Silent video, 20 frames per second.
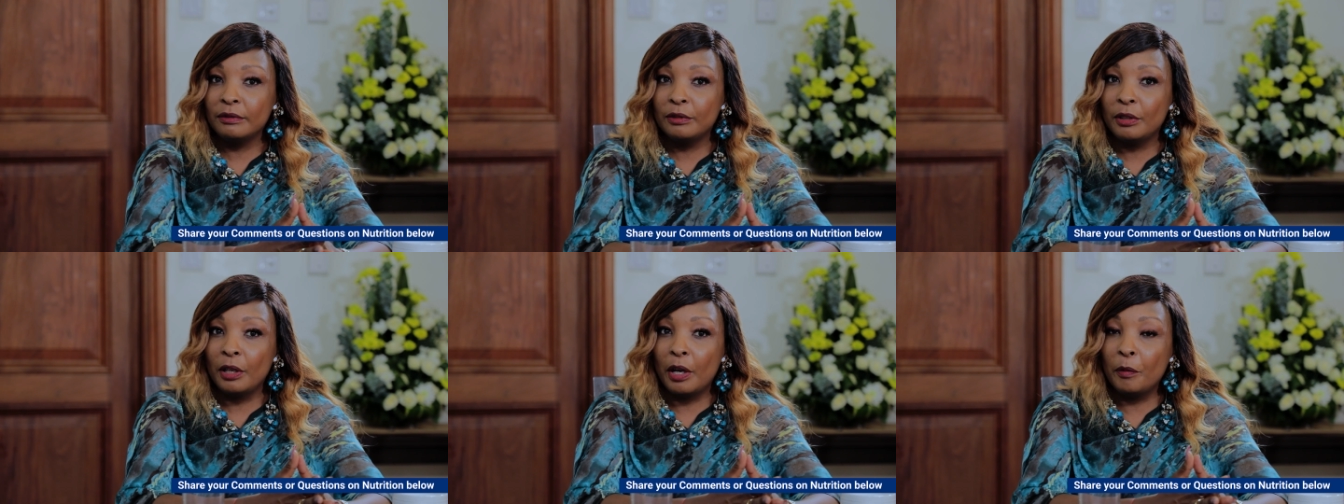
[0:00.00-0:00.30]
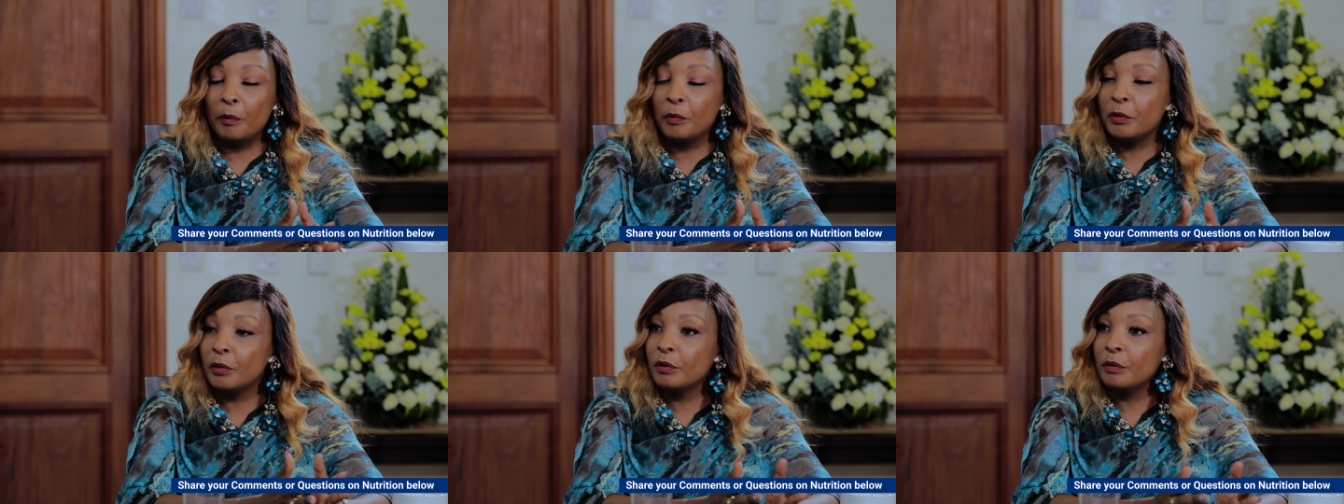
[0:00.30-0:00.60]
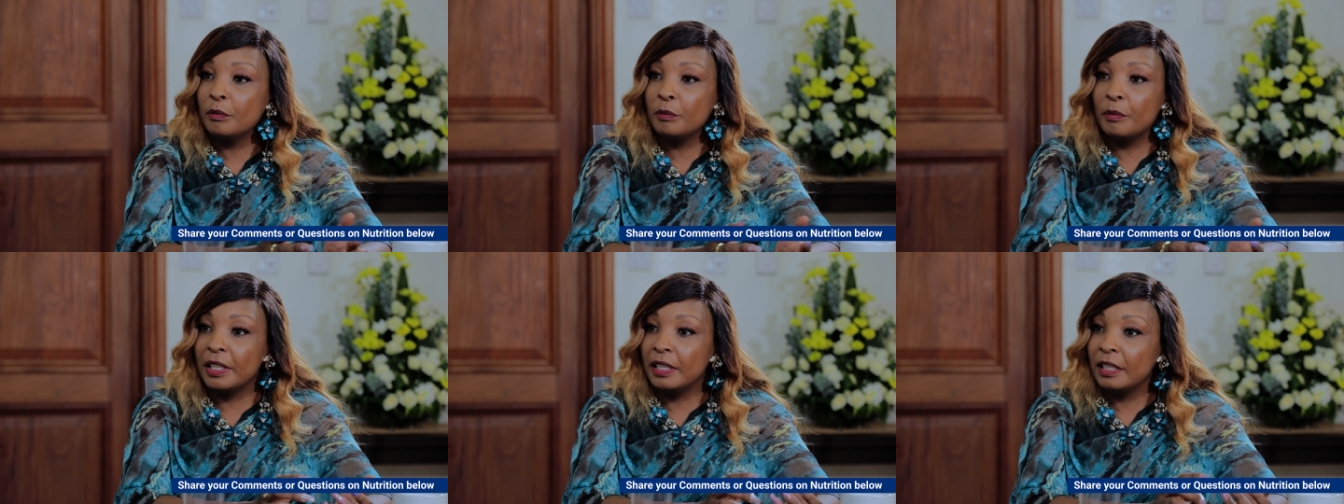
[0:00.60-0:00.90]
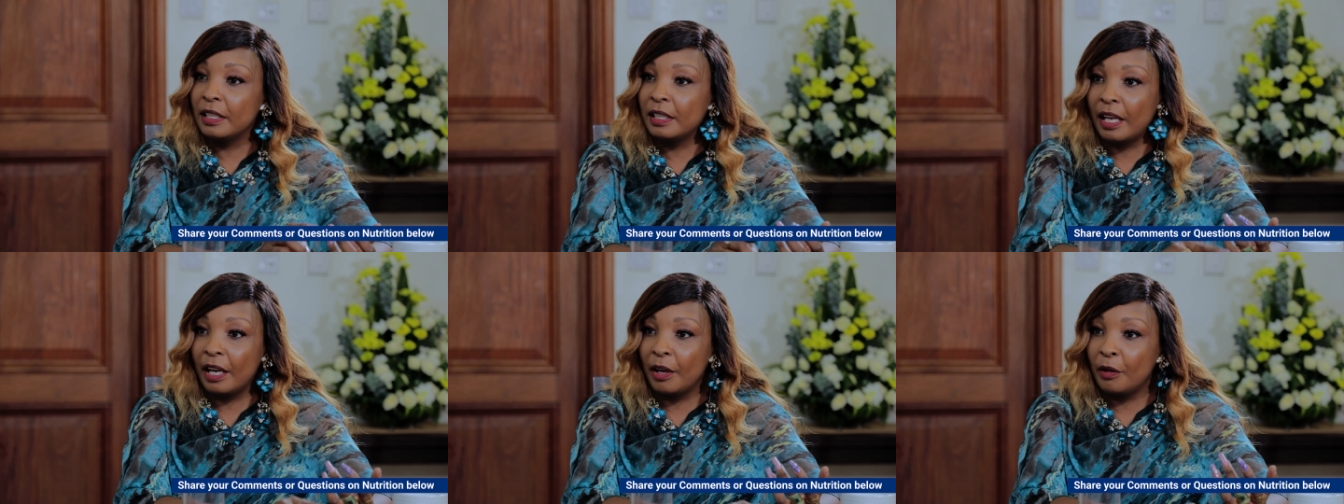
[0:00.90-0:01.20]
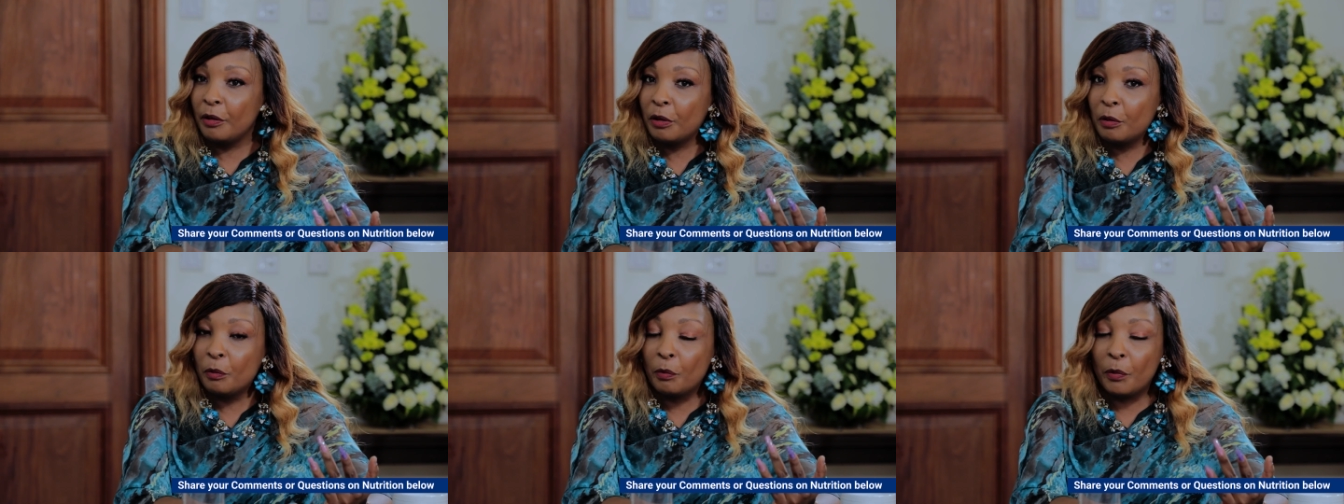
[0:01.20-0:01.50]
to help you maintain a
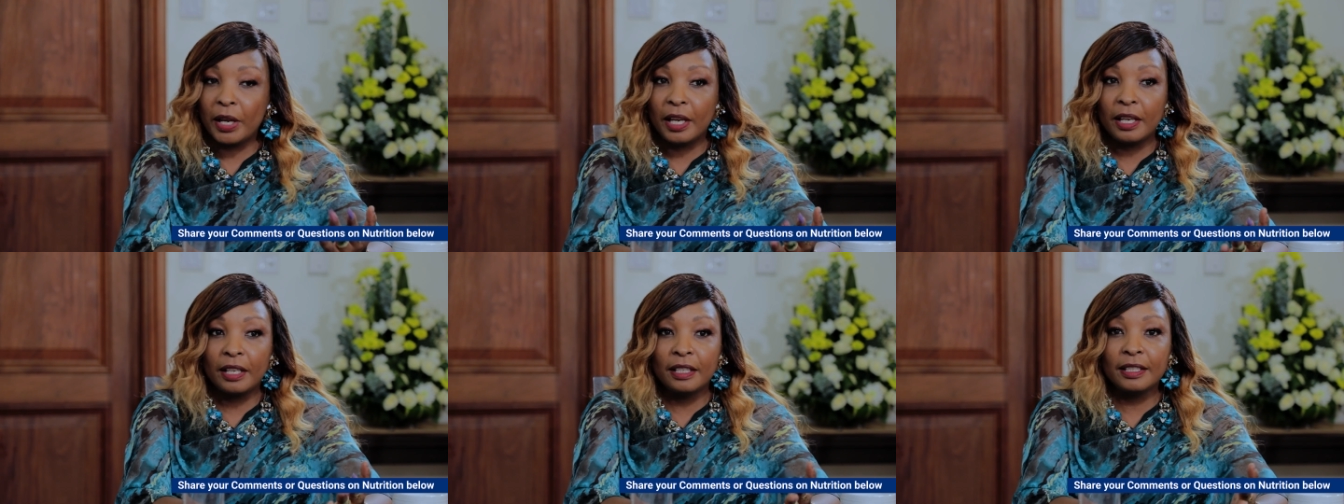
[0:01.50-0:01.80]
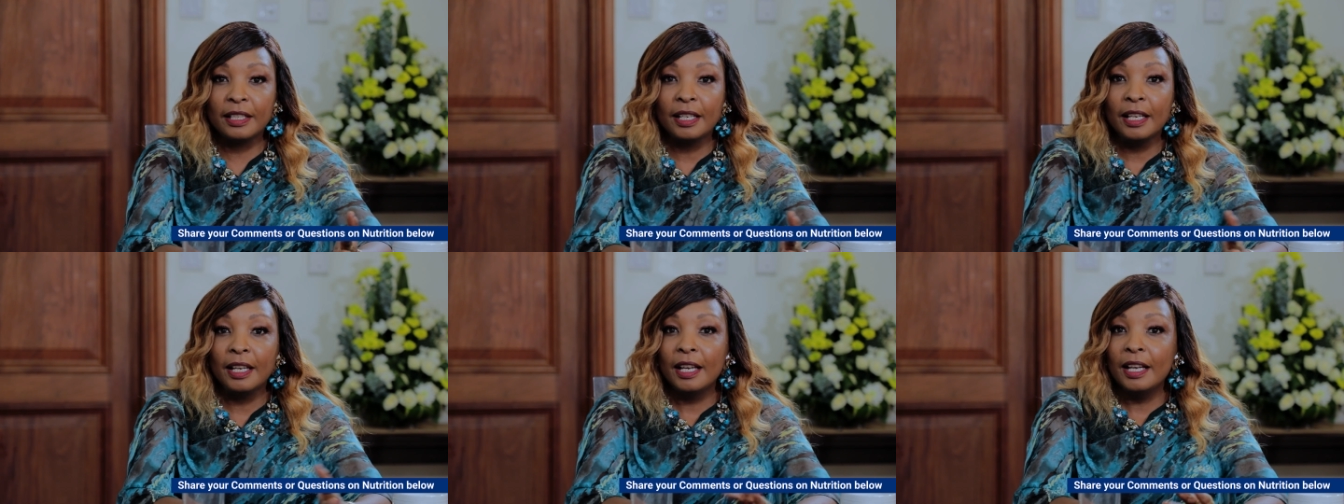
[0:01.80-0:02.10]
healthy weight.